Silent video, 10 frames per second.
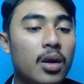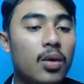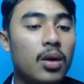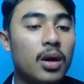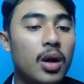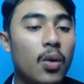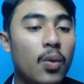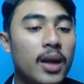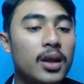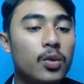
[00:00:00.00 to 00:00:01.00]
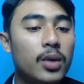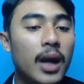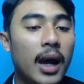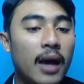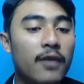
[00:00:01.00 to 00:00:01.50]
what we
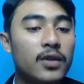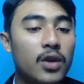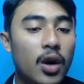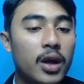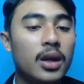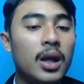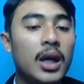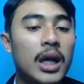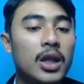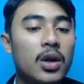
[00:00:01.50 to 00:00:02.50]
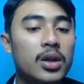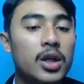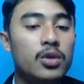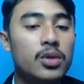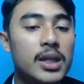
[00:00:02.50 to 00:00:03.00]
have done in order
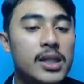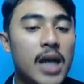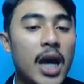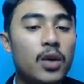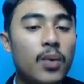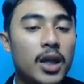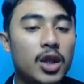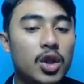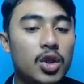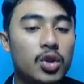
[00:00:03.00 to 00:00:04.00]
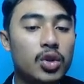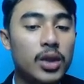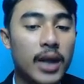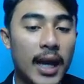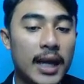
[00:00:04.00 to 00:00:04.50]
to decide what to do
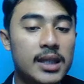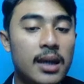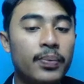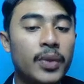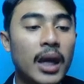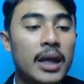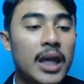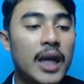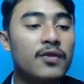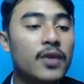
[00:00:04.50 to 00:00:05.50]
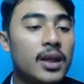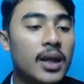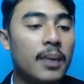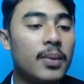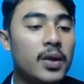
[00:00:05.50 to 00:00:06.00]
next. And if we
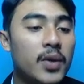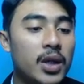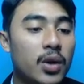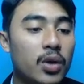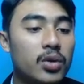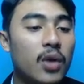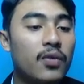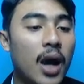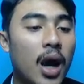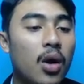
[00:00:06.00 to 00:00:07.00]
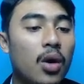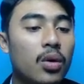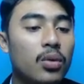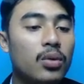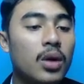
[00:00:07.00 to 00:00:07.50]
keep a record of
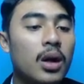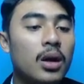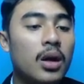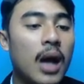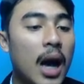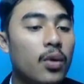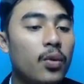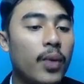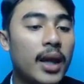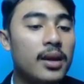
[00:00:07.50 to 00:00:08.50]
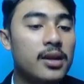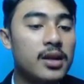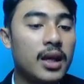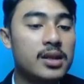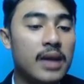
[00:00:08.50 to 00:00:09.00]
how well
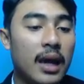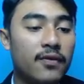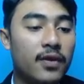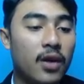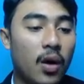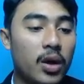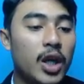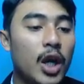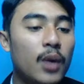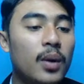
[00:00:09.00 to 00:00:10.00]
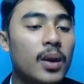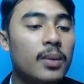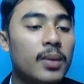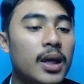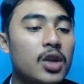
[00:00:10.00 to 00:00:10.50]
things have gone, we will
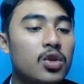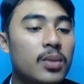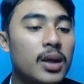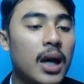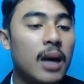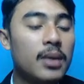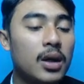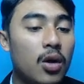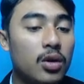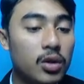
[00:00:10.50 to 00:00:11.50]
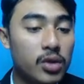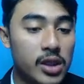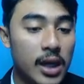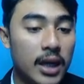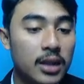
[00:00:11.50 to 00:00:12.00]
begin to become a
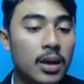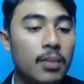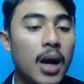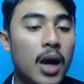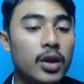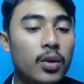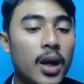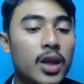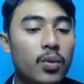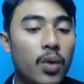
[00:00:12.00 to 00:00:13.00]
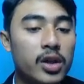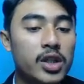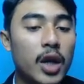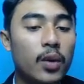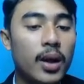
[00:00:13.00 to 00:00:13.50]
conclusion about what works
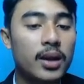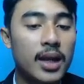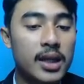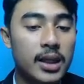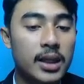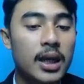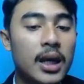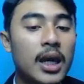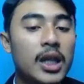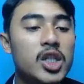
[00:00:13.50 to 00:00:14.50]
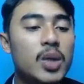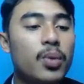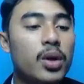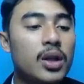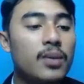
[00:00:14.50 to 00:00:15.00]
and what doesn't. It is
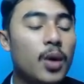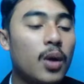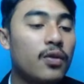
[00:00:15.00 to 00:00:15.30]
important for